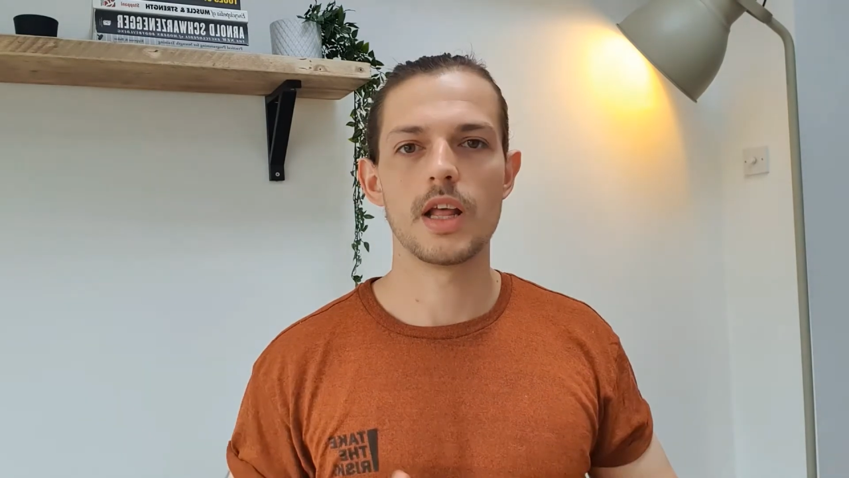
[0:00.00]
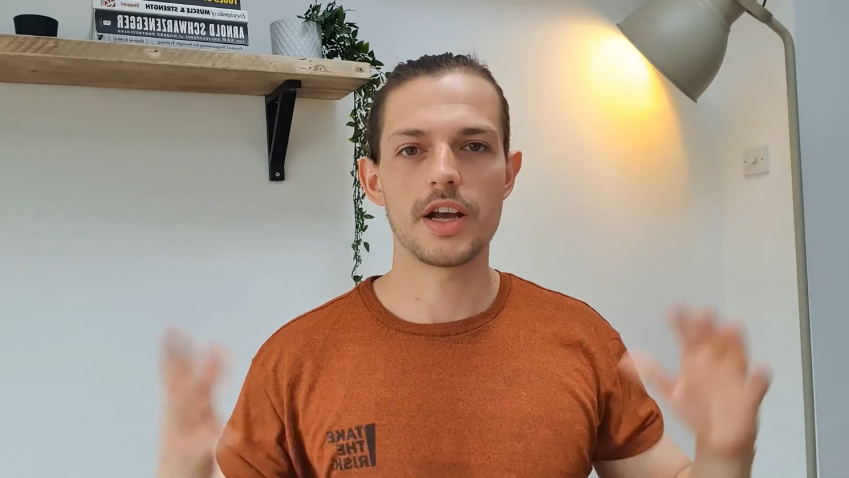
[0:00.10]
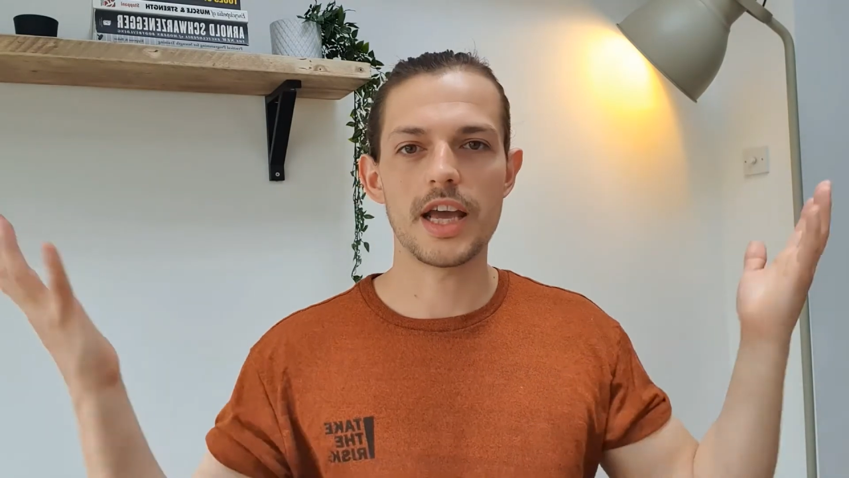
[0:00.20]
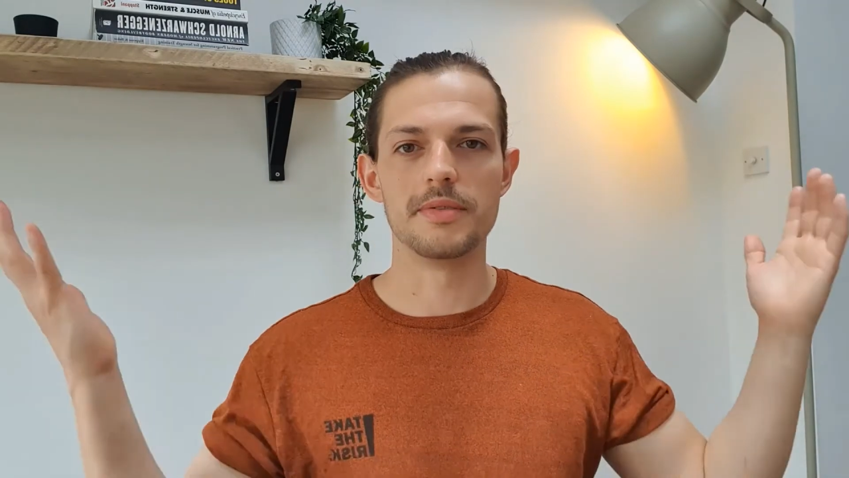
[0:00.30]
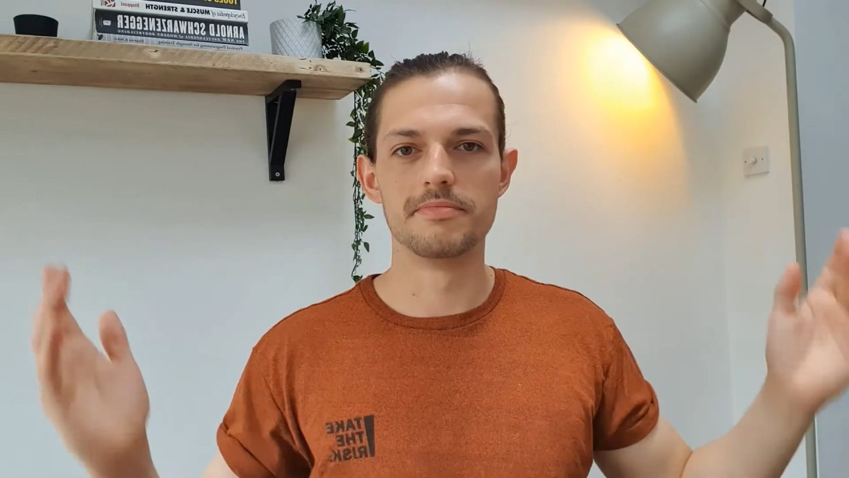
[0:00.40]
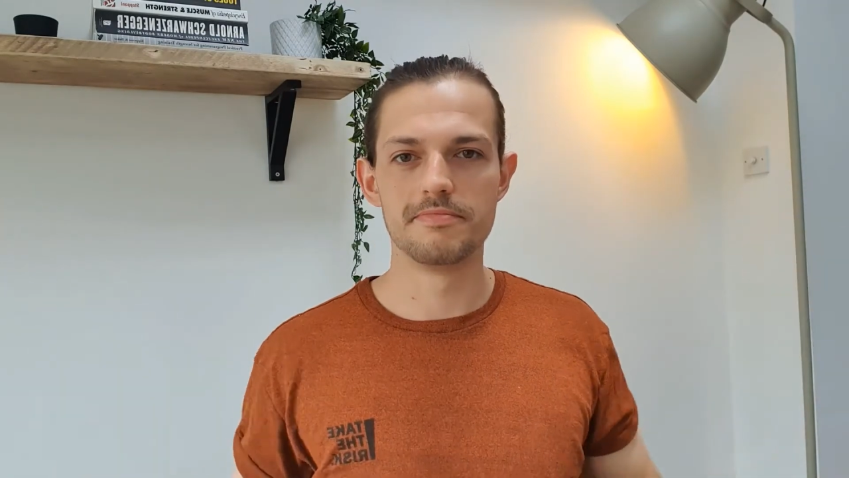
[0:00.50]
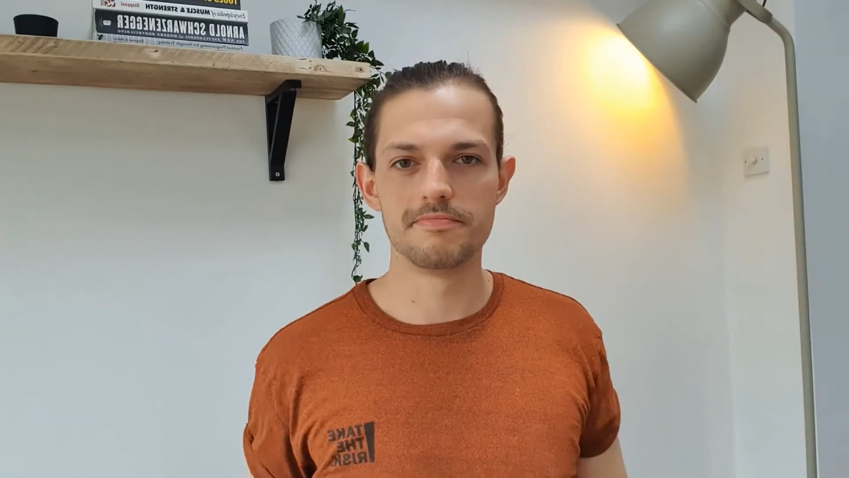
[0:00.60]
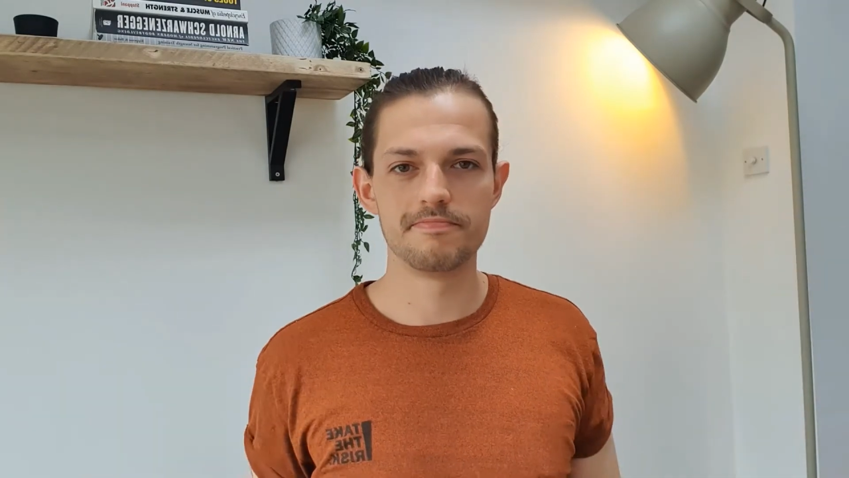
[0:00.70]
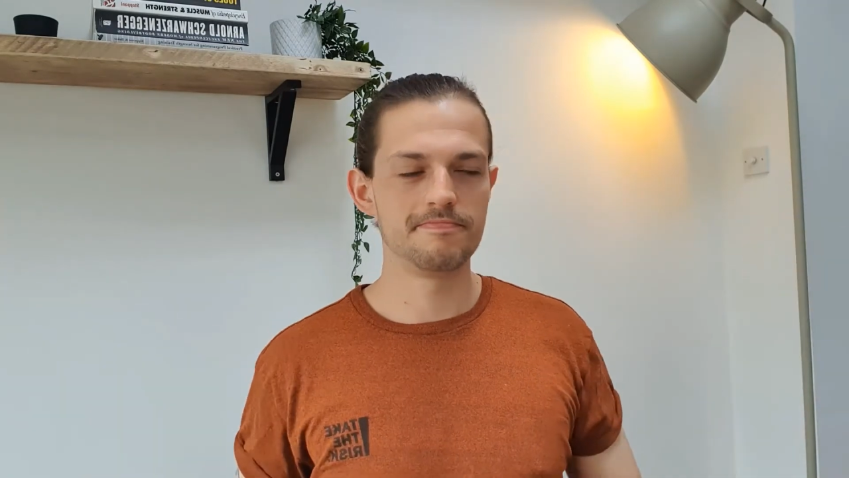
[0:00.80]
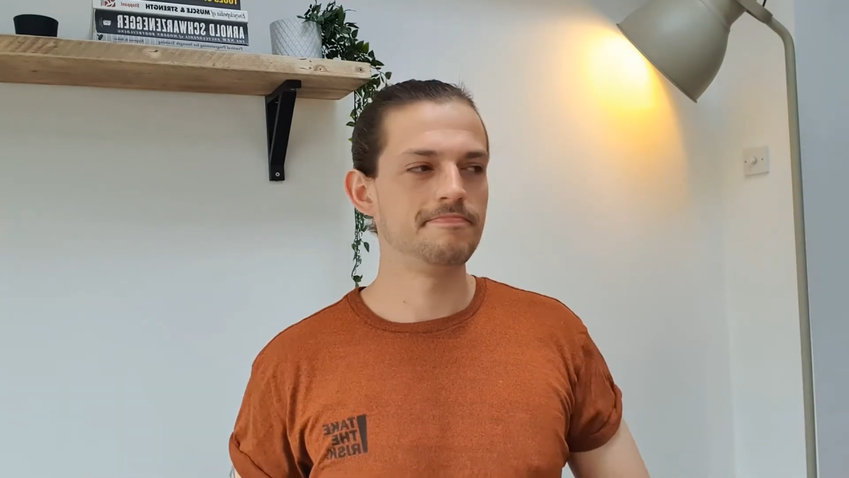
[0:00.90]
Okay,
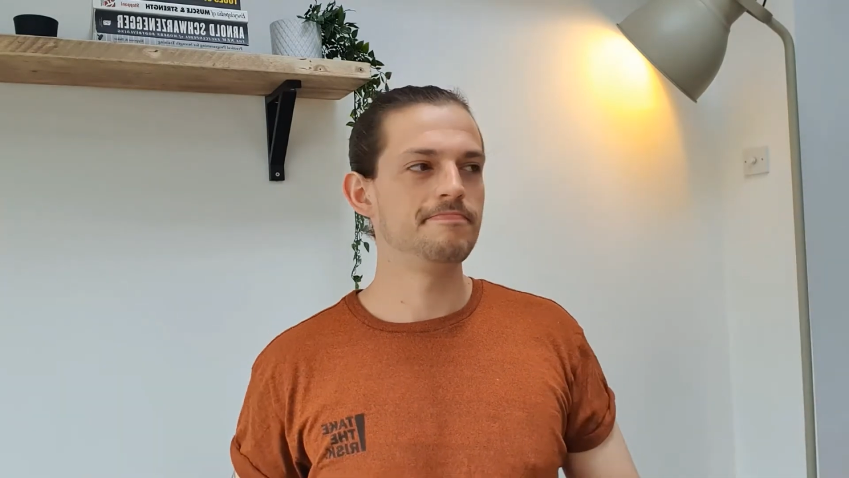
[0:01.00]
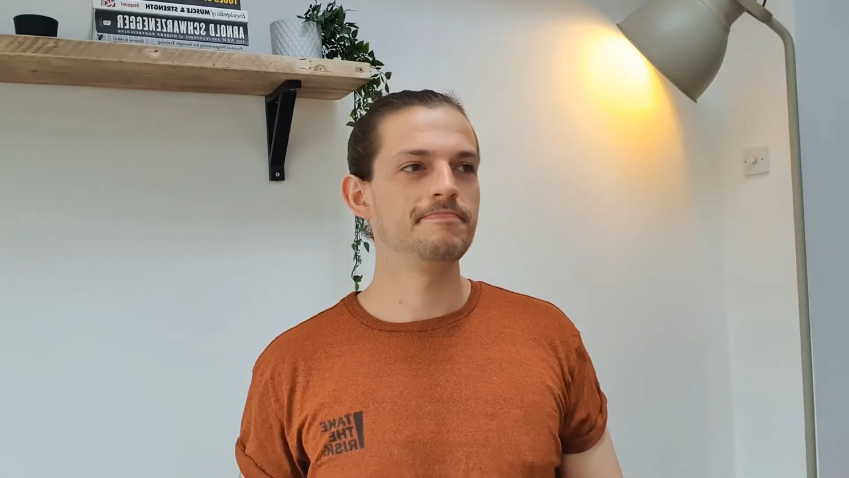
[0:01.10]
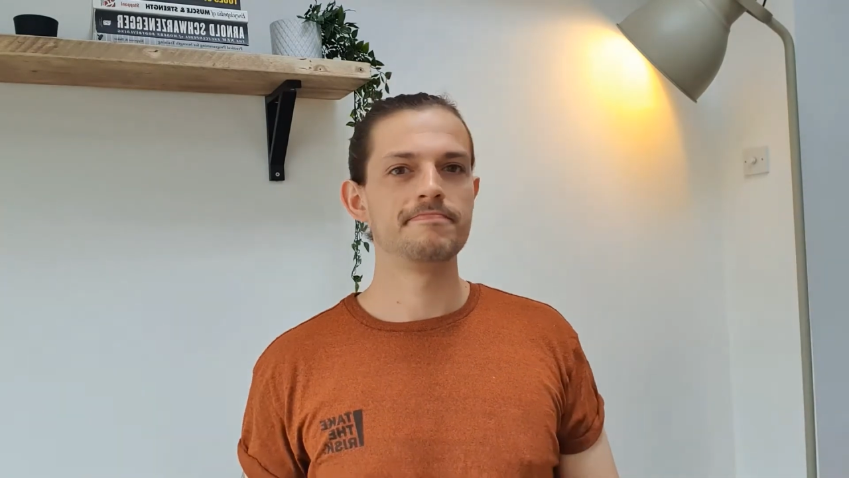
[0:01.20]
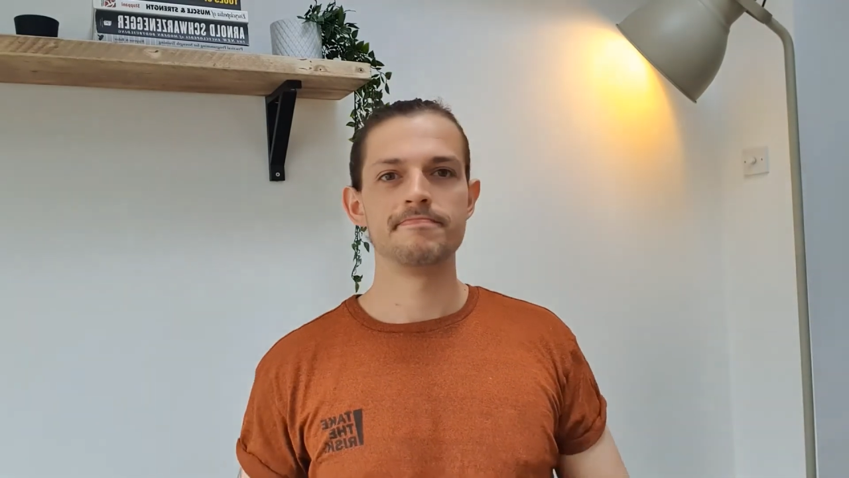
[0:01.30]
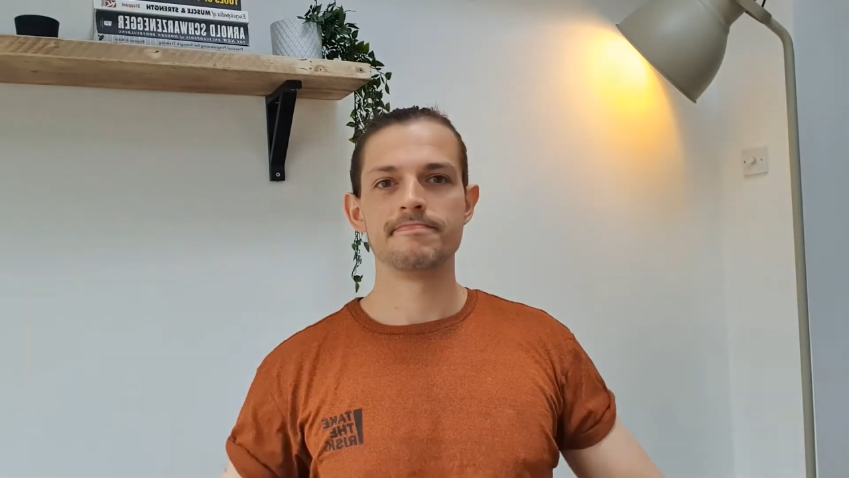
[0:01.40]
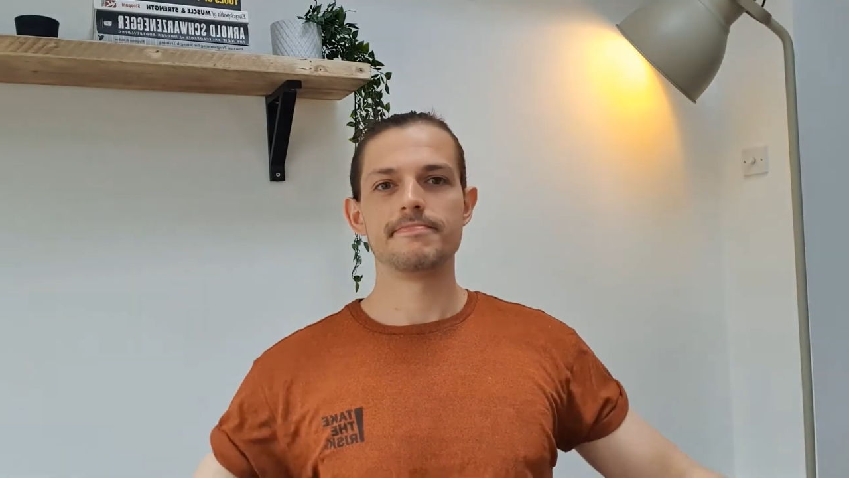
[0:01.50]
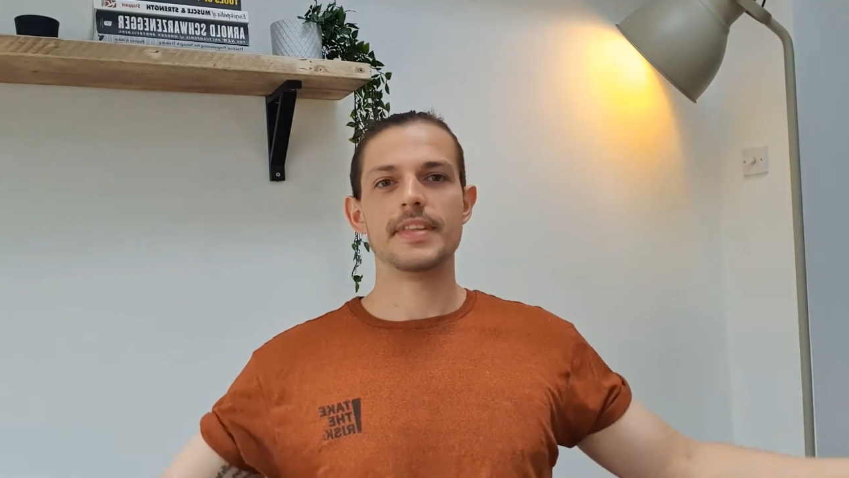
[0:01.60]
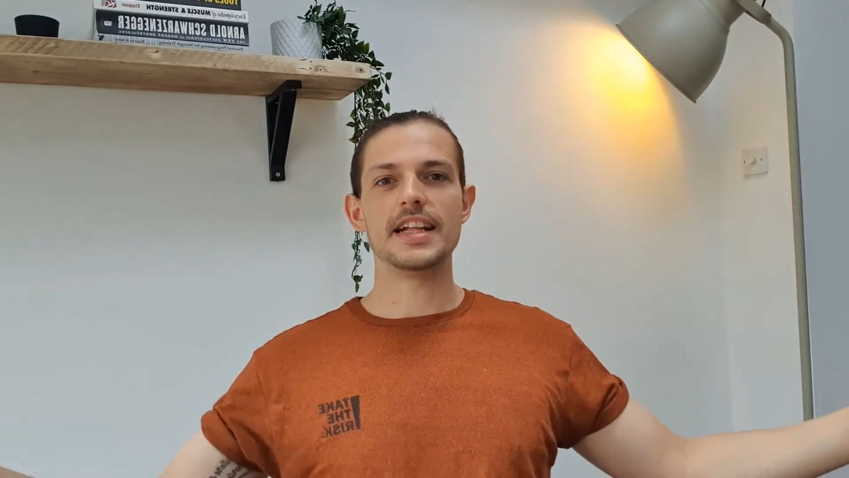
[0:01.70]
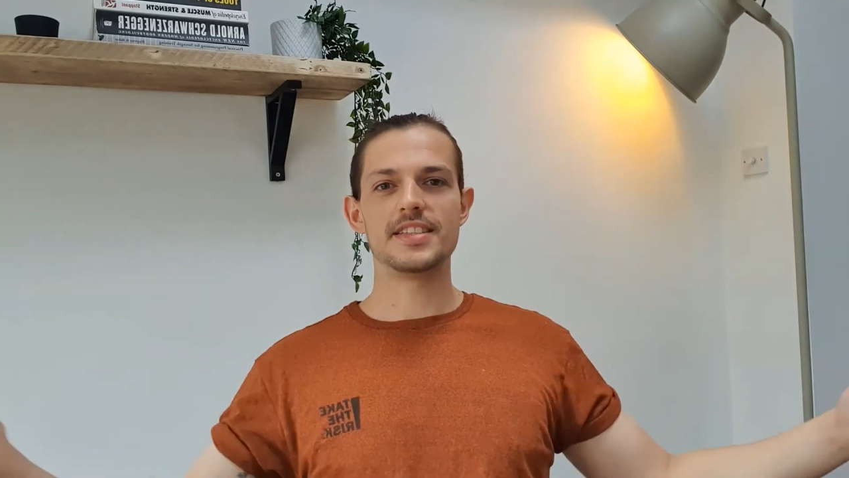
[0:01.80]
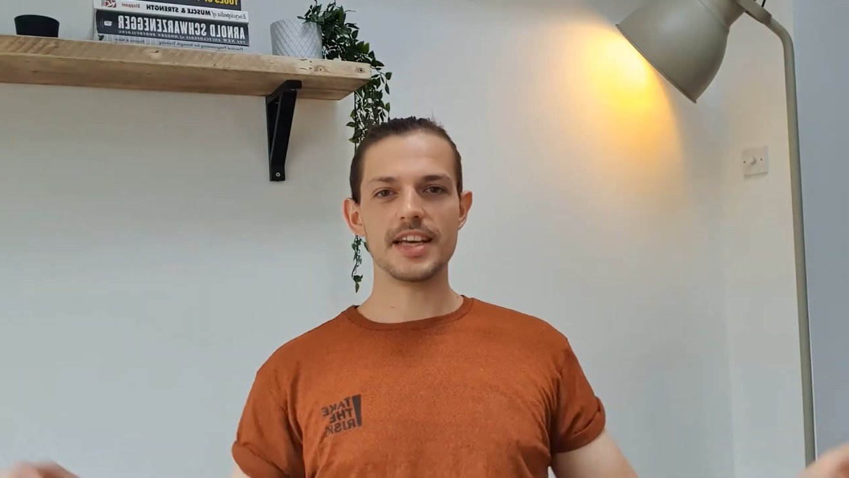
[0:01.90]

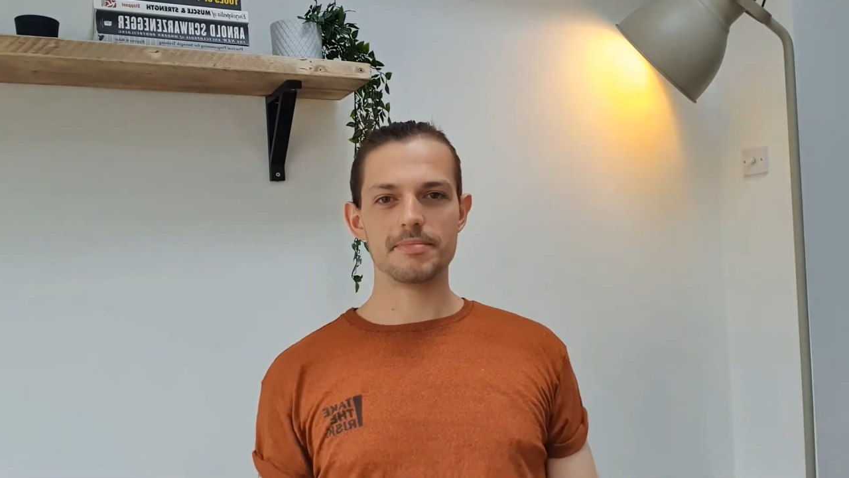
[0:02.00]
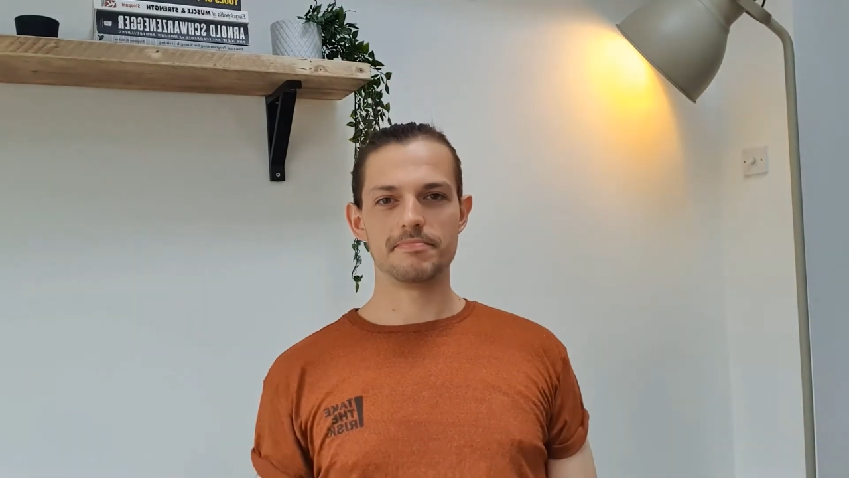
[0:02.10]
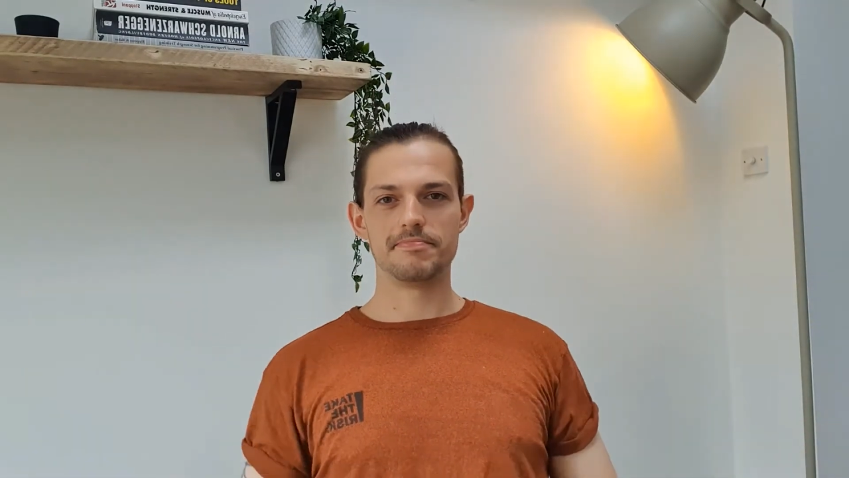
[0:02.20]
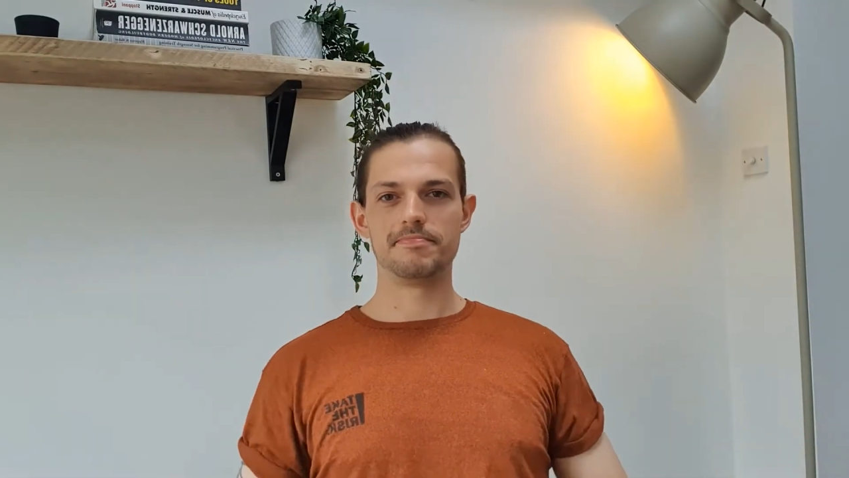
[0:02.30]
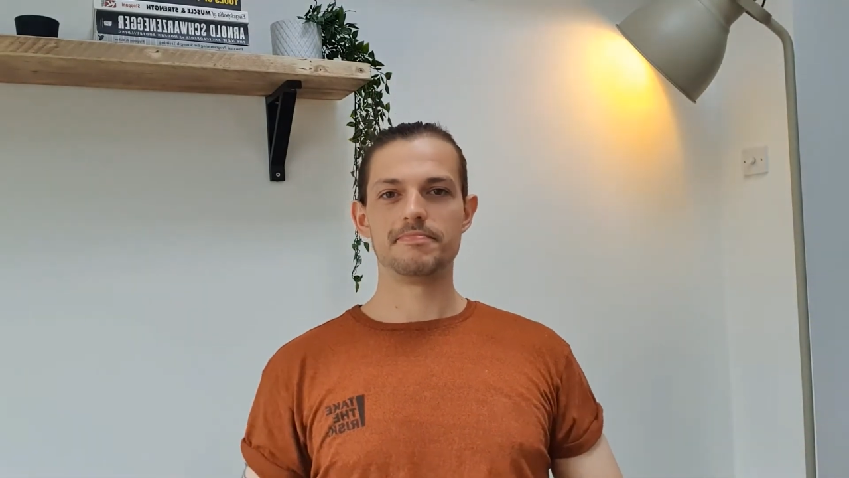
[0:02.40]
that's it.